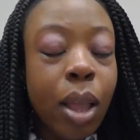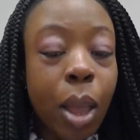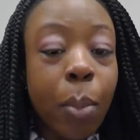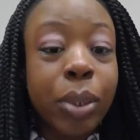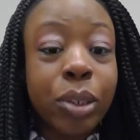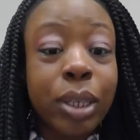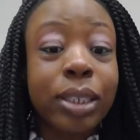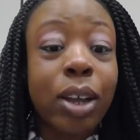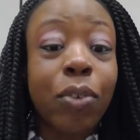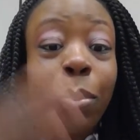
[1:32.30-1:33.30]
But you can
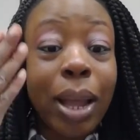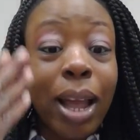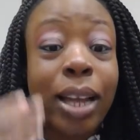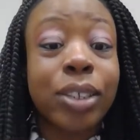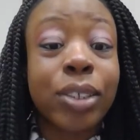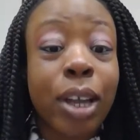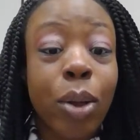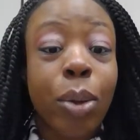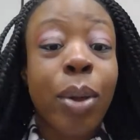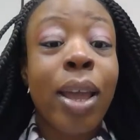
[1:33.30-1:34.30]
tell from my
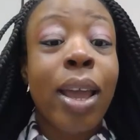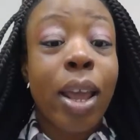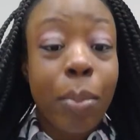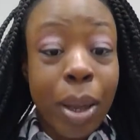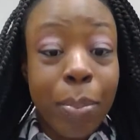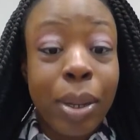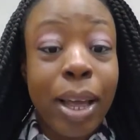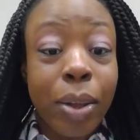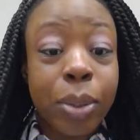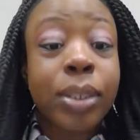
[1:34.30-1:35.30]
eyeshadow and my
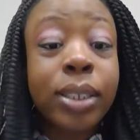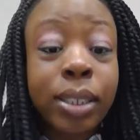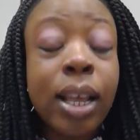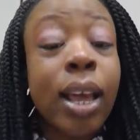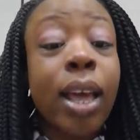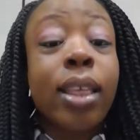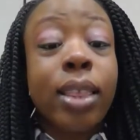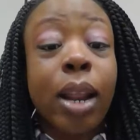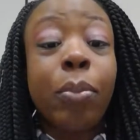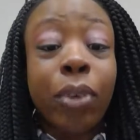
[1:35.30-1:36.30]
blouse
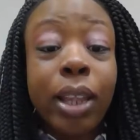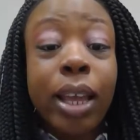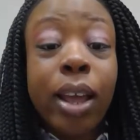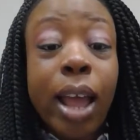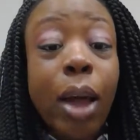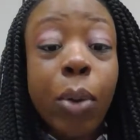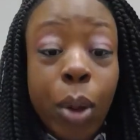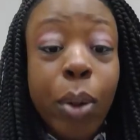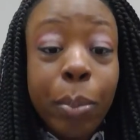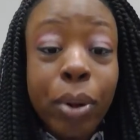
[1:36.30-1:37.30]
that I'm really an
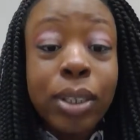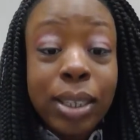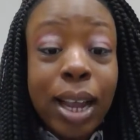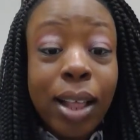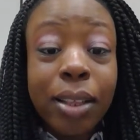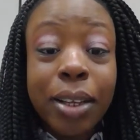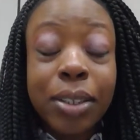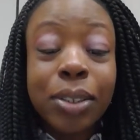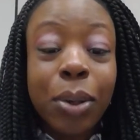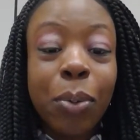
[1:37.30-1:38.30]
outgoing personality.
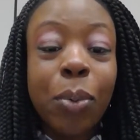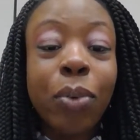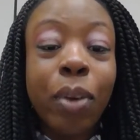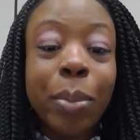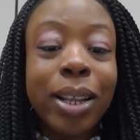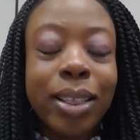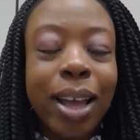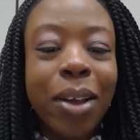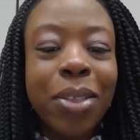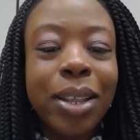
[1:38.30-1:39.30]
So we'll remedy
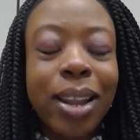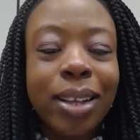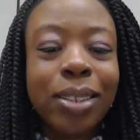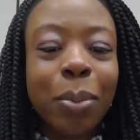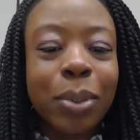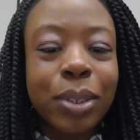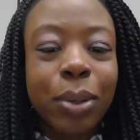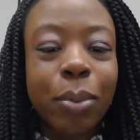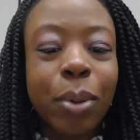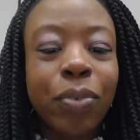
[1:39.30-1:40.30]
that on the next
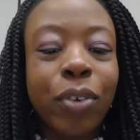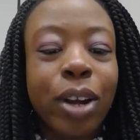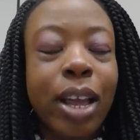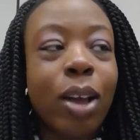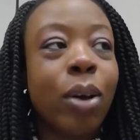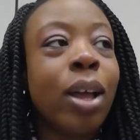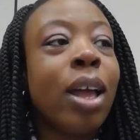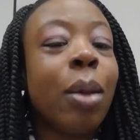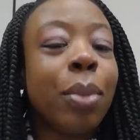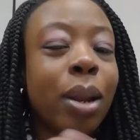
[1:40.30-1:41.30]
episode. But for now,
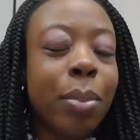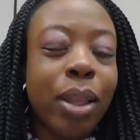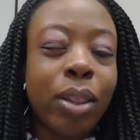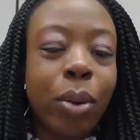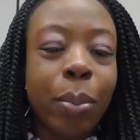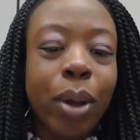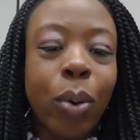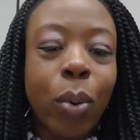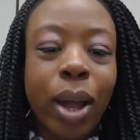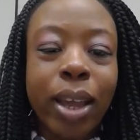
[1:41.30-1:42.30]
I'm going to be a little bit
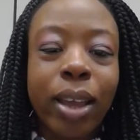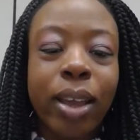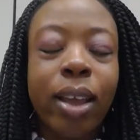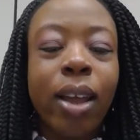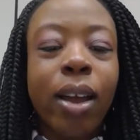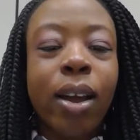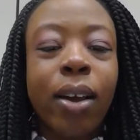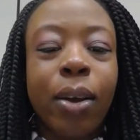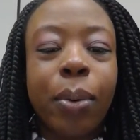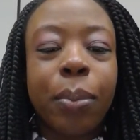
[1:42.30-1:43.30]
quiet
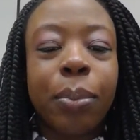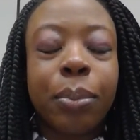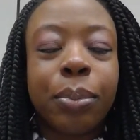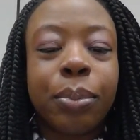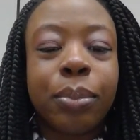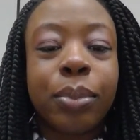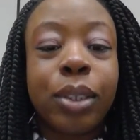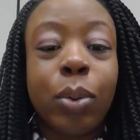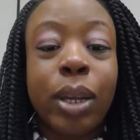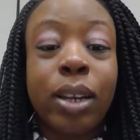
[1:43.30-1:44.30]

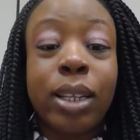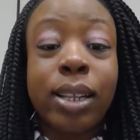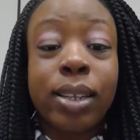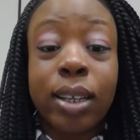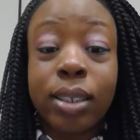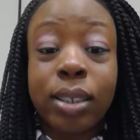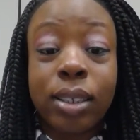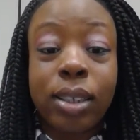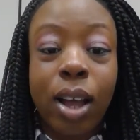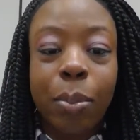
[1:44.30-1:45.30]
so we can discuss this
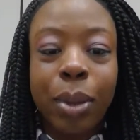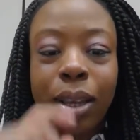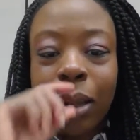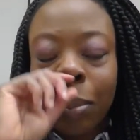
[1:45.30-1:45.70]
topic.